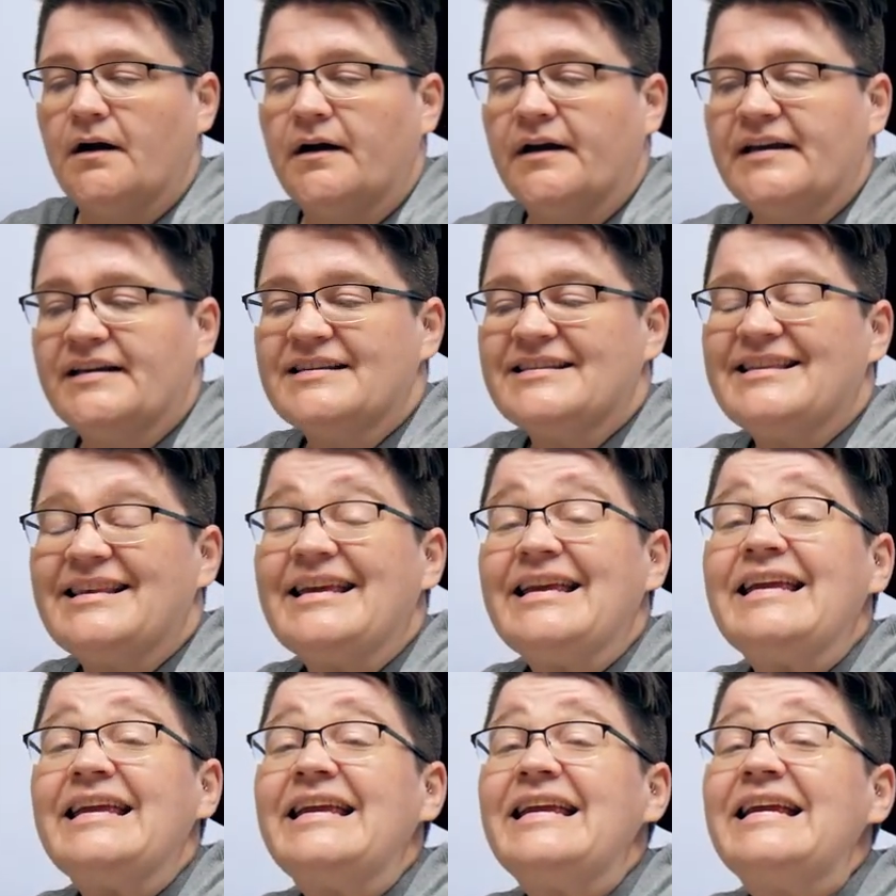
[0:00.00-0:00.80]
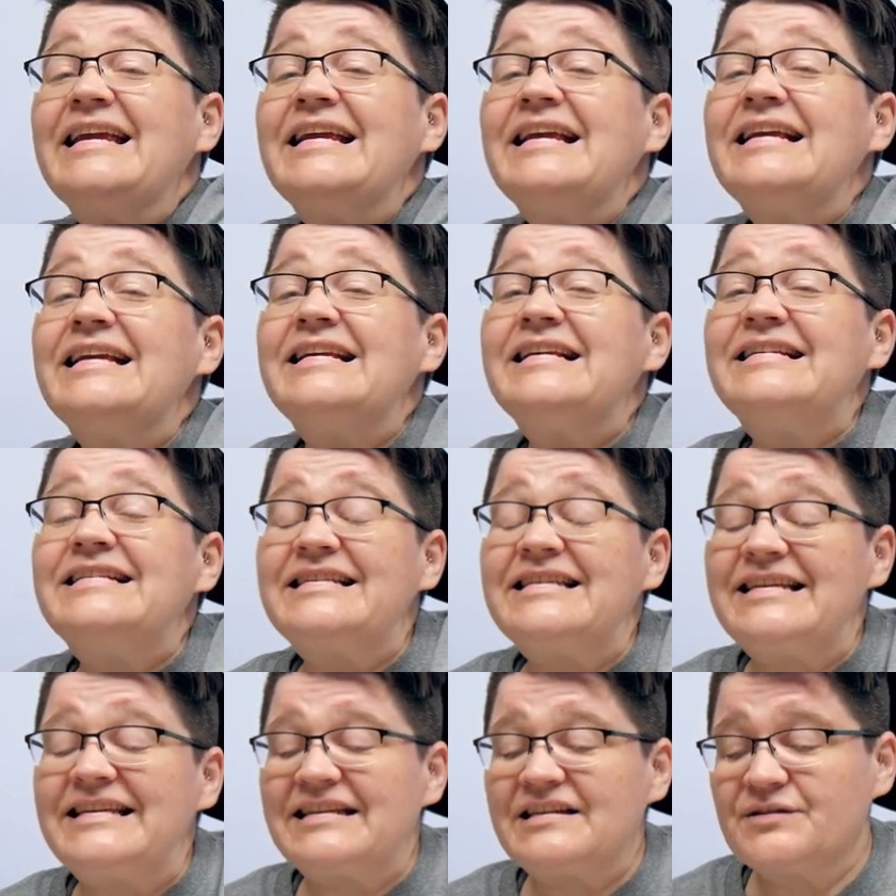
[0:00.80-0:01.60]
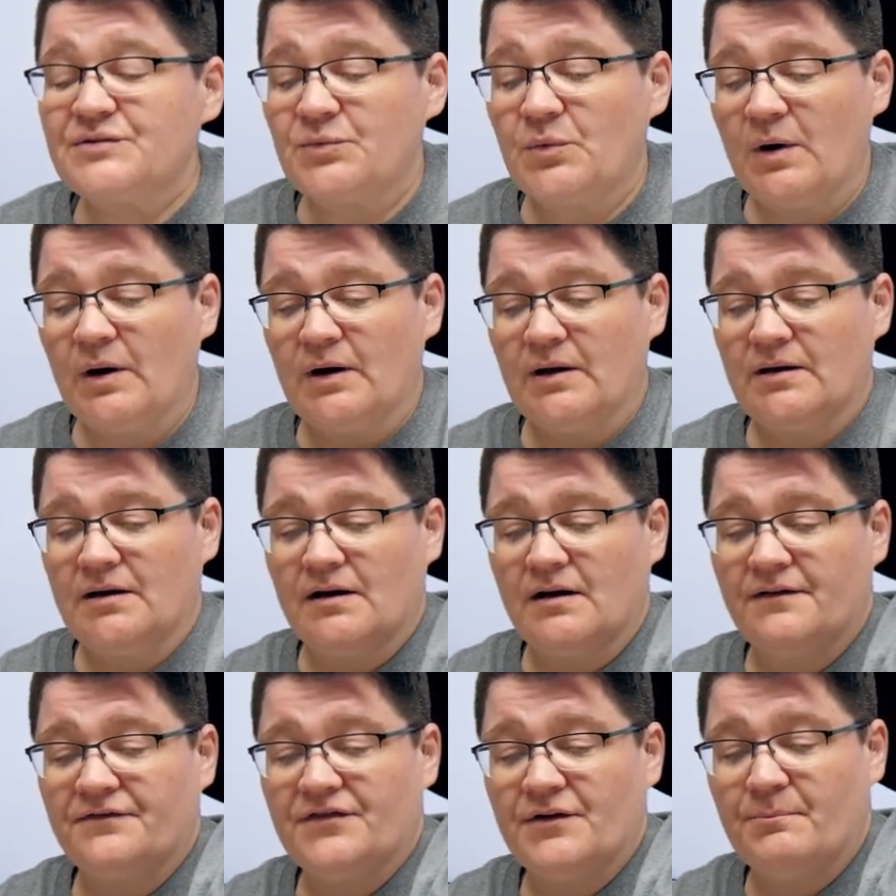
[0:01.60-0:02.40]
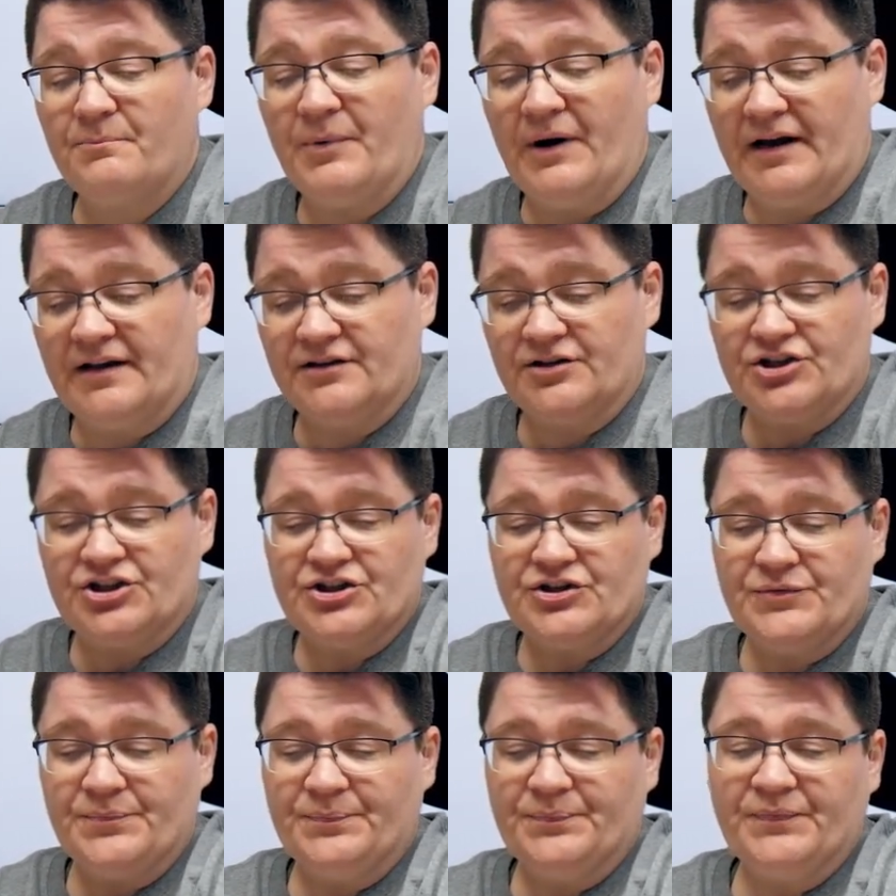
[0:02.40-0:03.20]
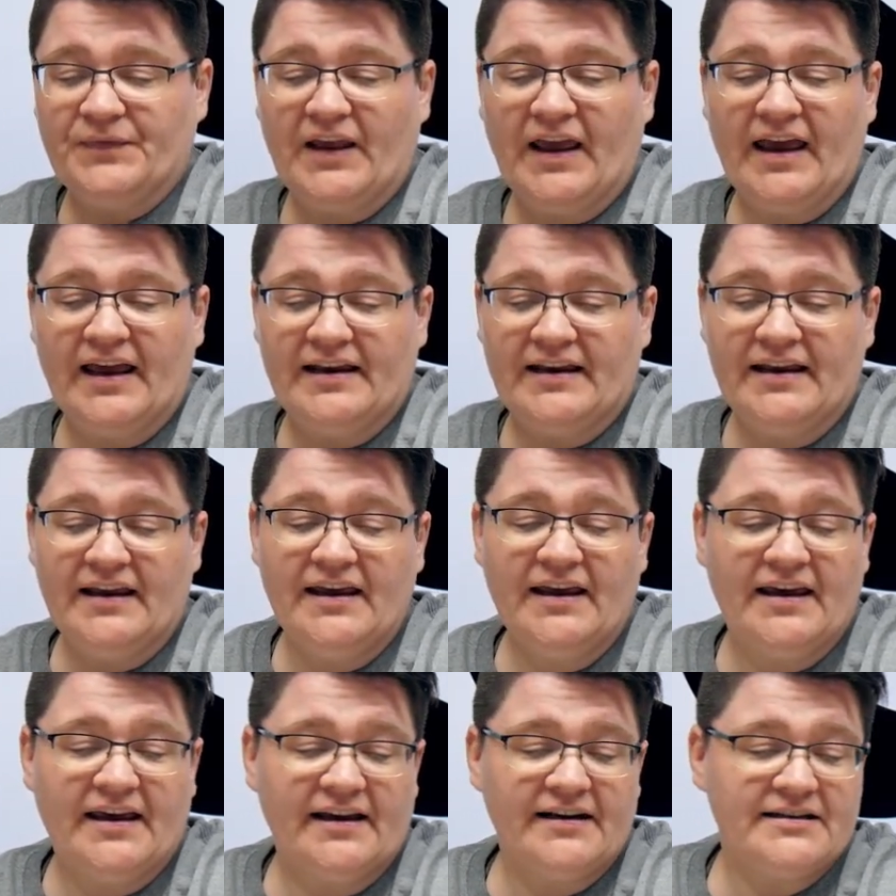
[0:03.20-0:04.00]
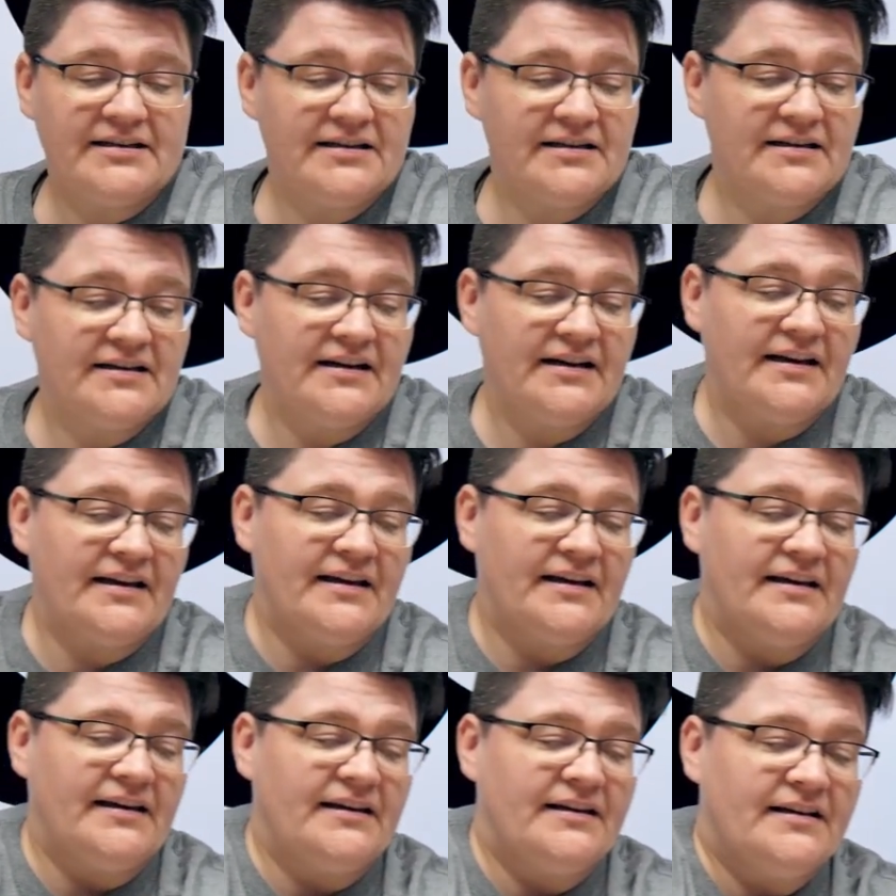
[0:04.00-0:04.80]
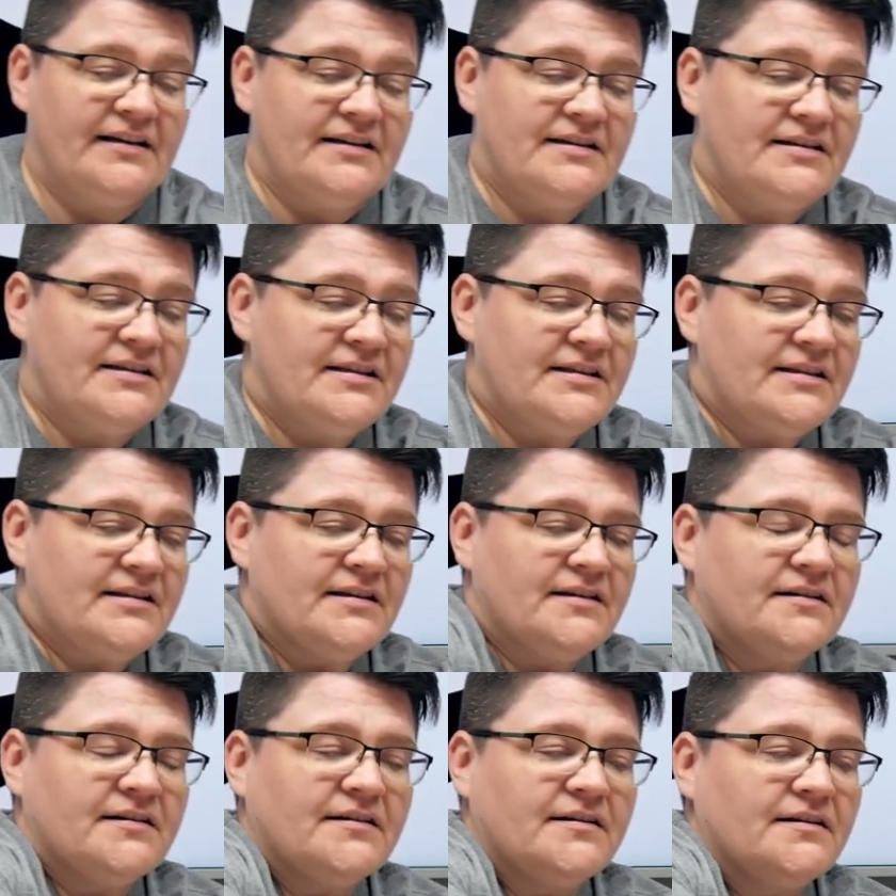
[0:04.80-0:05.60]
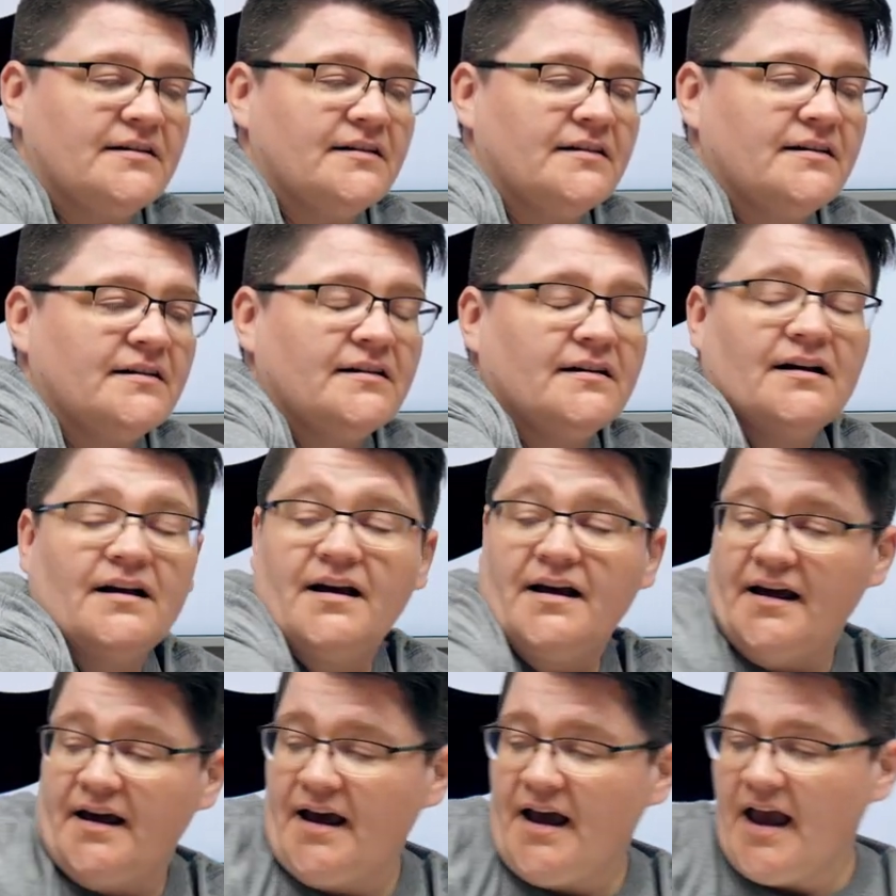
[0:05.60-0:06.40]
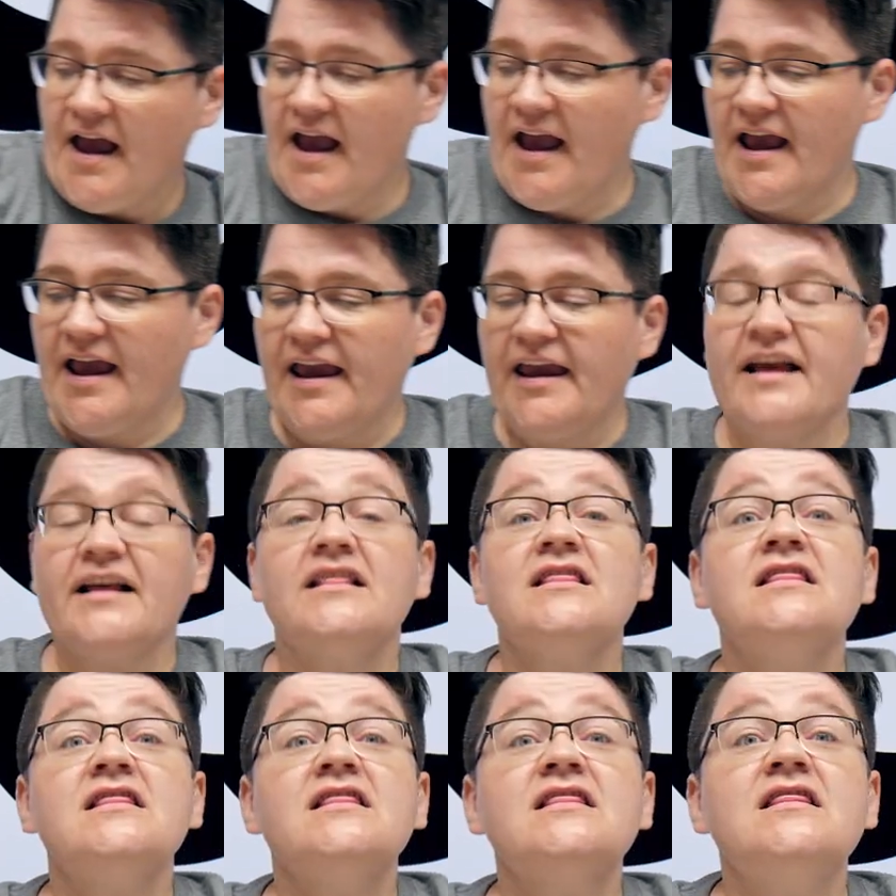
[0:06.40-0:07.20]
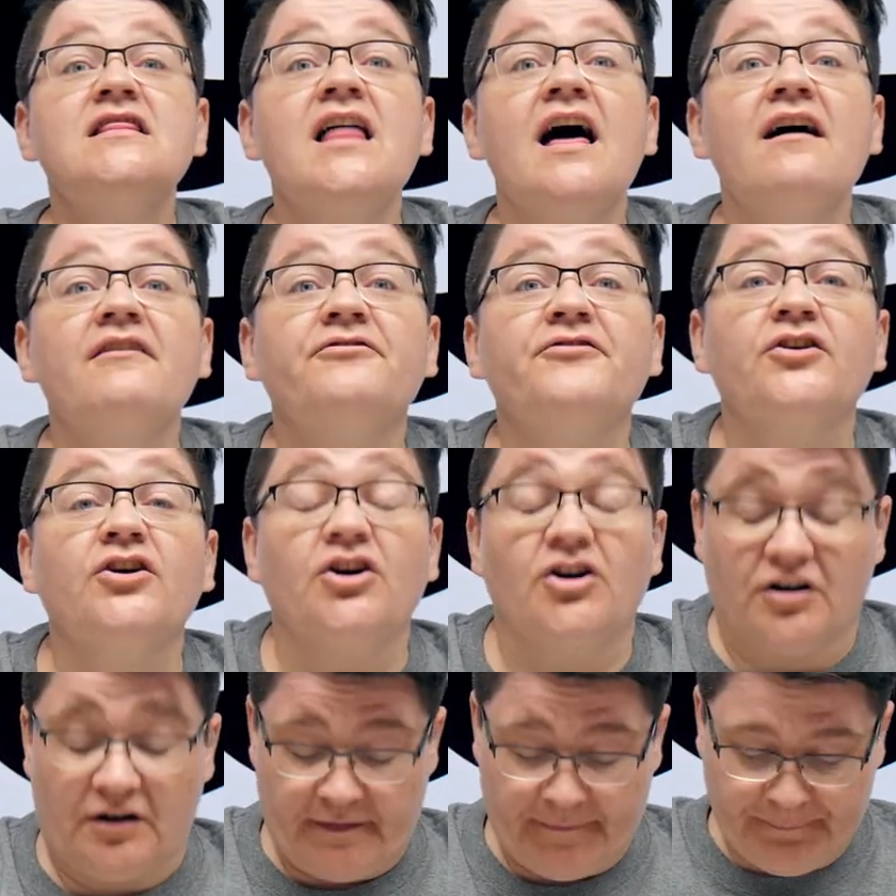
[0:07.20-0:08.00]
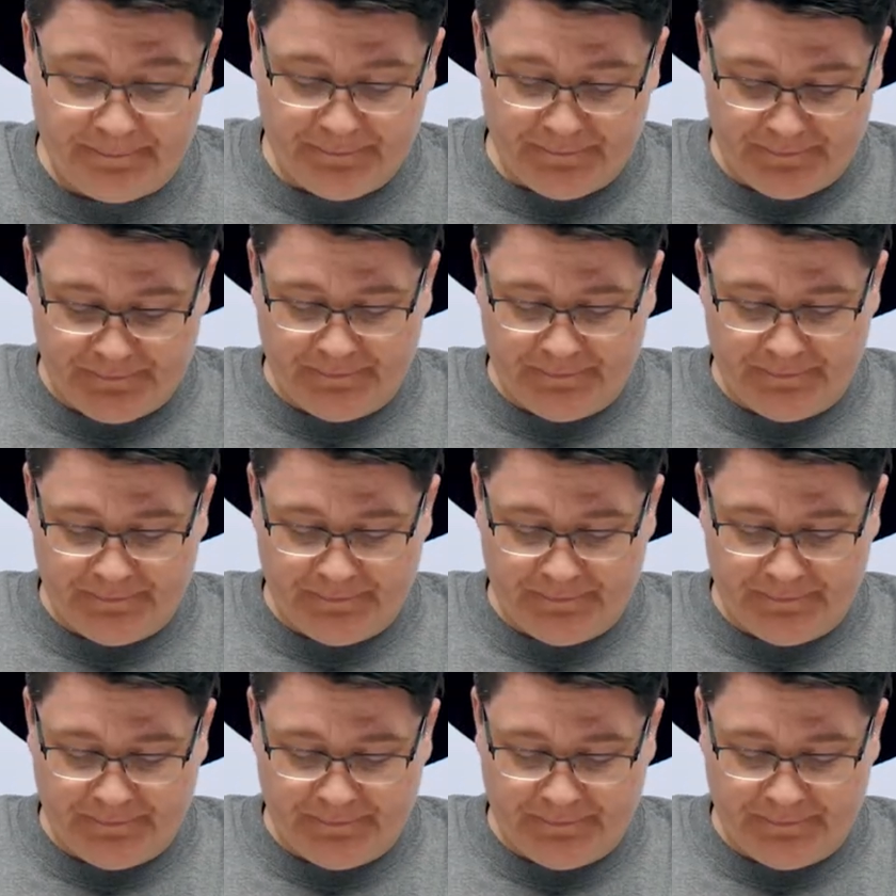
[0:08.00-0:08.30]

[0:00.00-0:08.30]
is the easiest one of the bunch. And it is a lever.